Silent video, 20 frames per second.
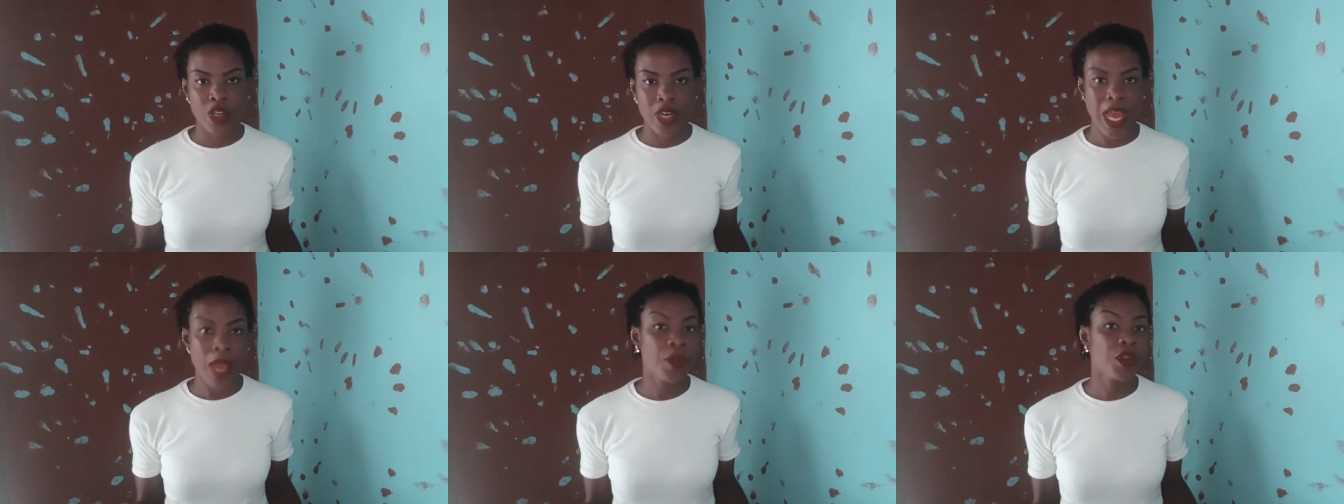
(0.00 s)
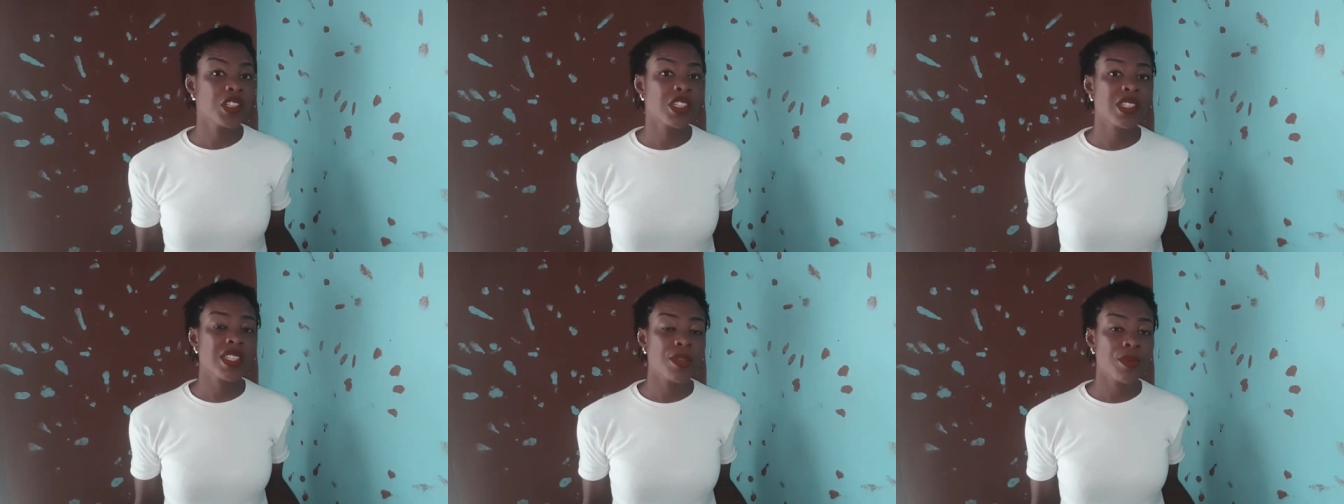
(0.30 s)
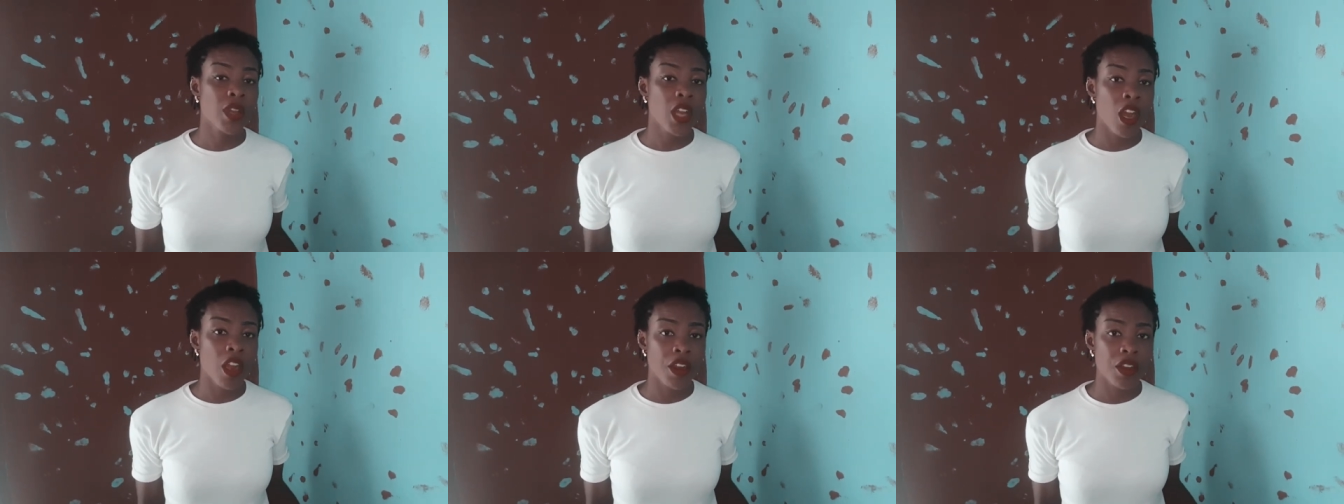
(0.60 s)
hundred. I bought a
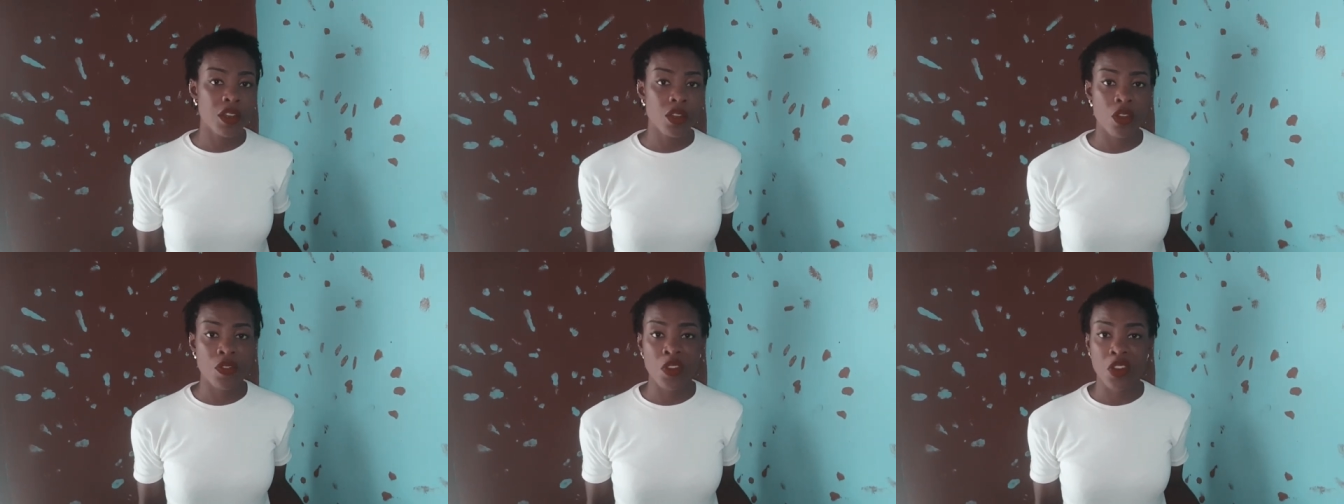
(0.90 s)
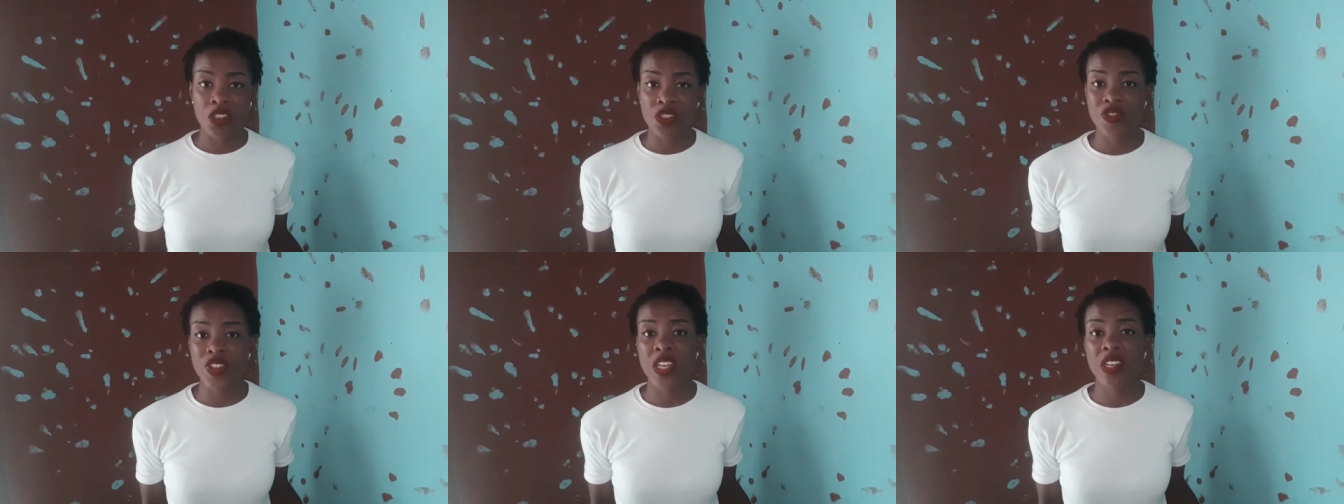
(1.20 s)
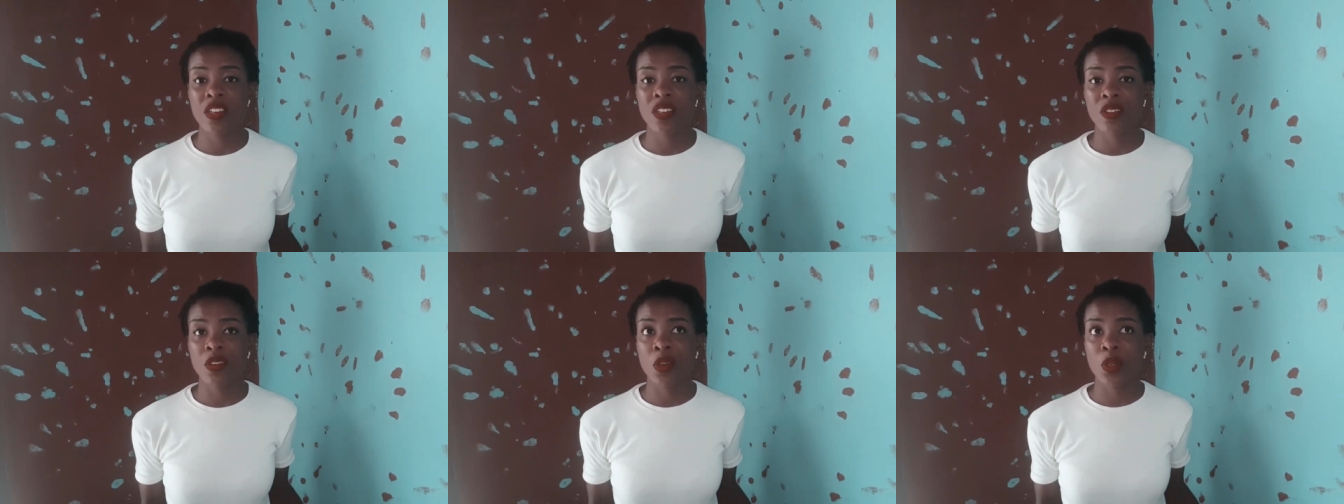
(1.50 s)
SIM card of one
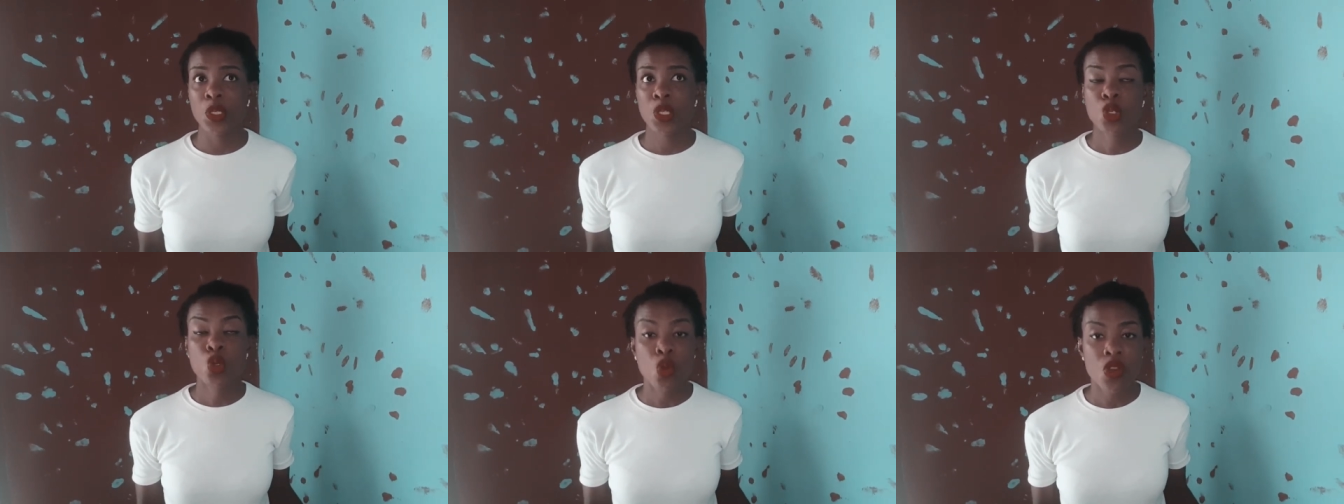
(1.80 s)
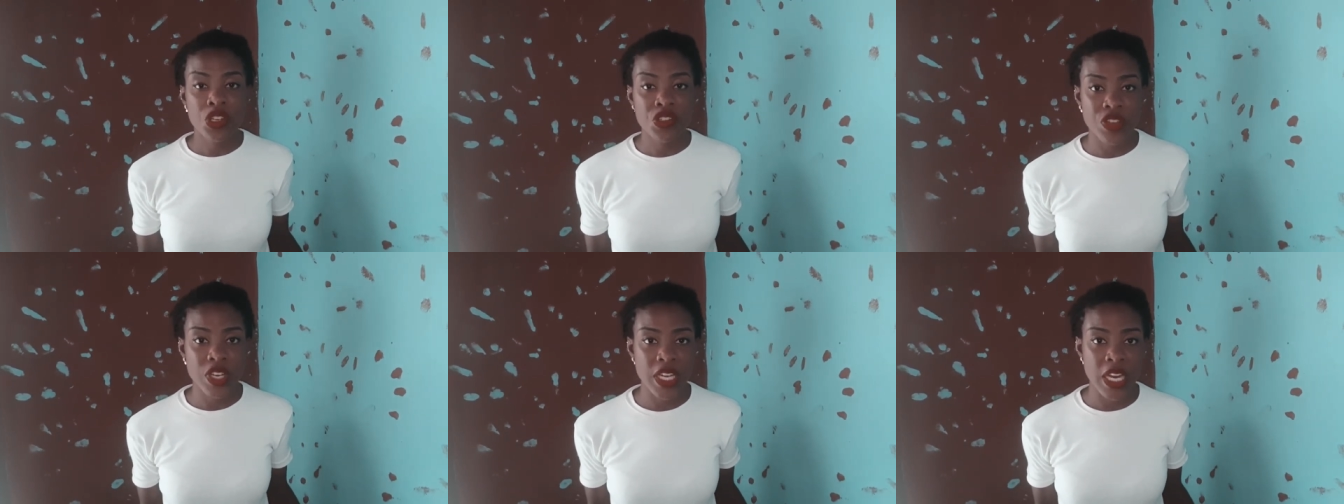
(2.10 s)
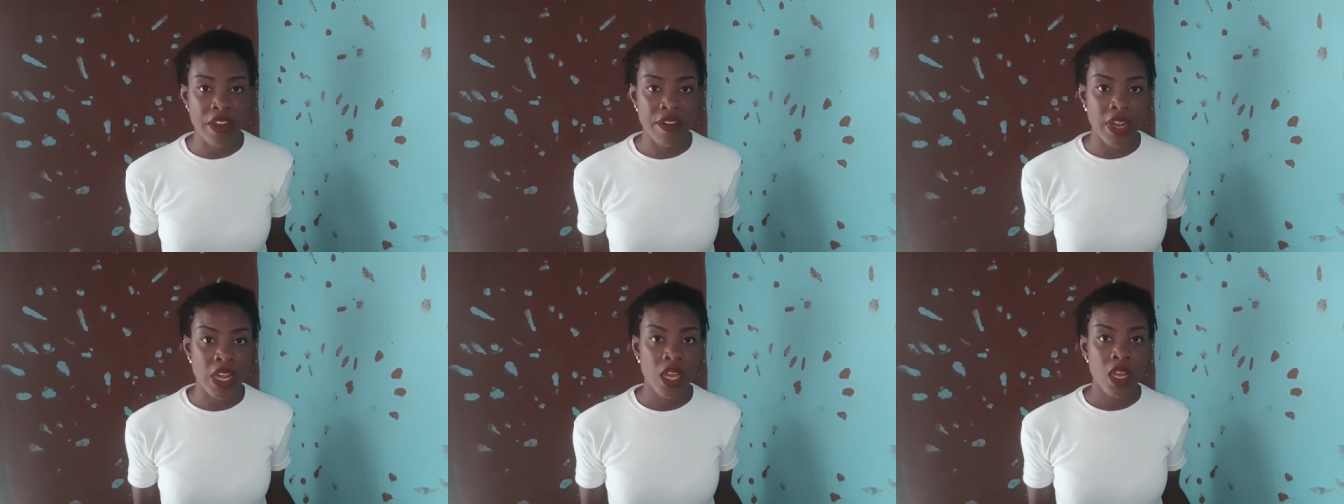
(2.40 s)
hundred or two hundred
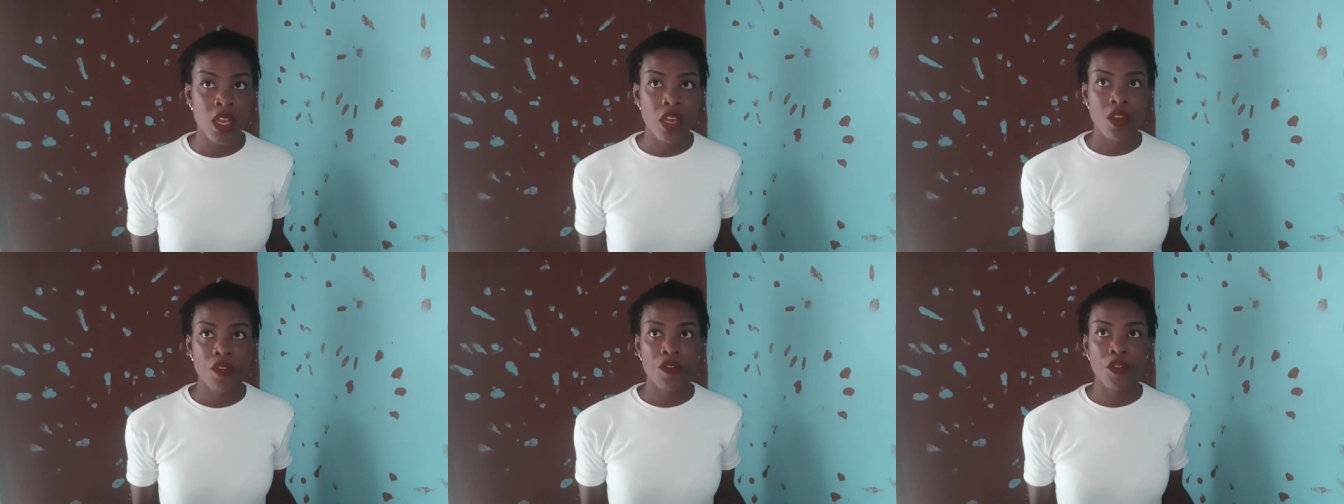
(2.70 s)
naira